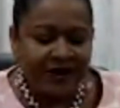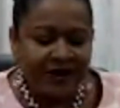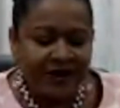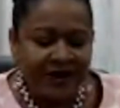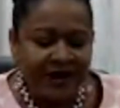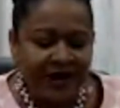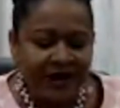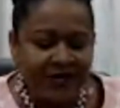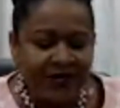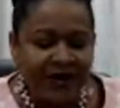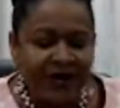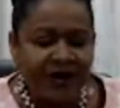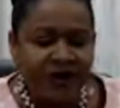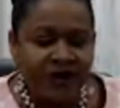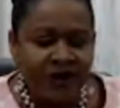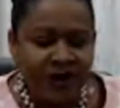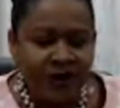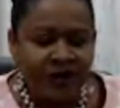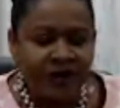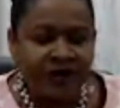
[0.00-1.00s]
I really
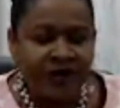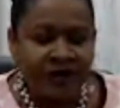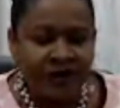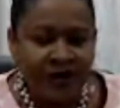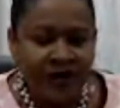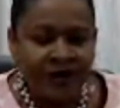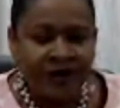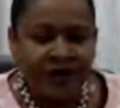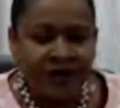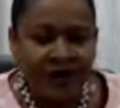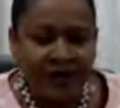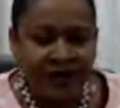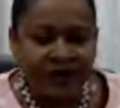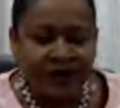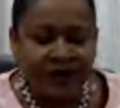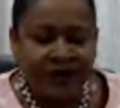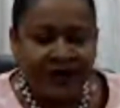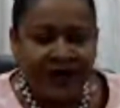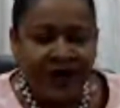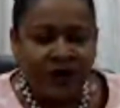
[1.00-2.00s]
cherish the time that I
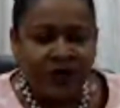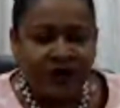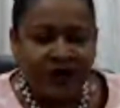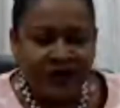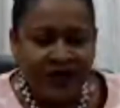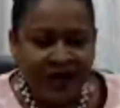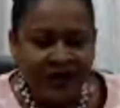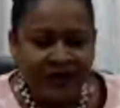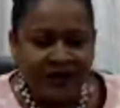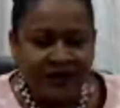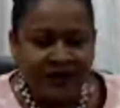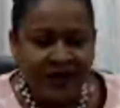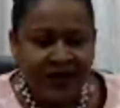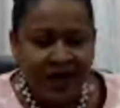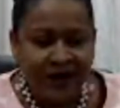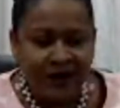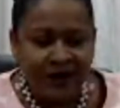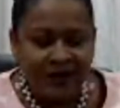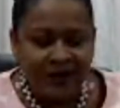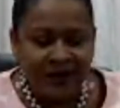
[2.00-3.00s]
spent outside of the
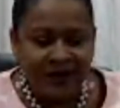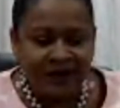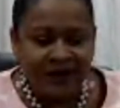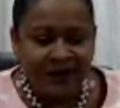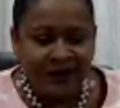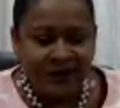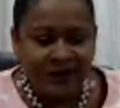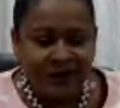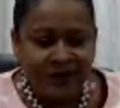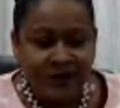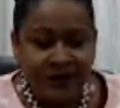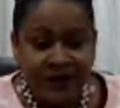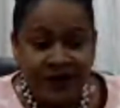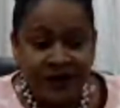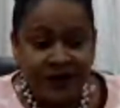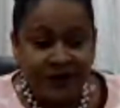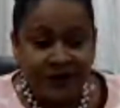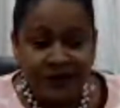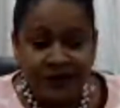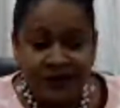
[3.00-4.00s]
Caribbean for me to really
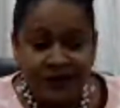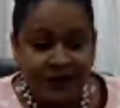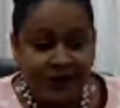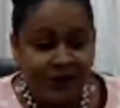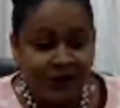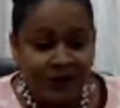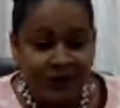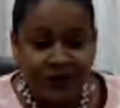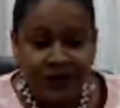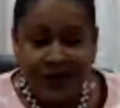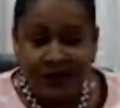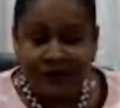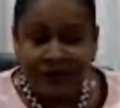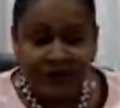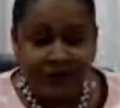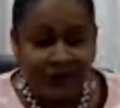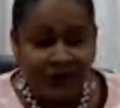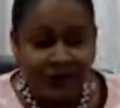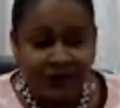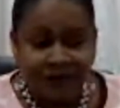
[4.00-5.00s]
appreciate what we have at
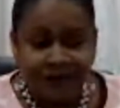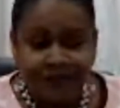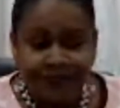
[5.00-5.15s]
home.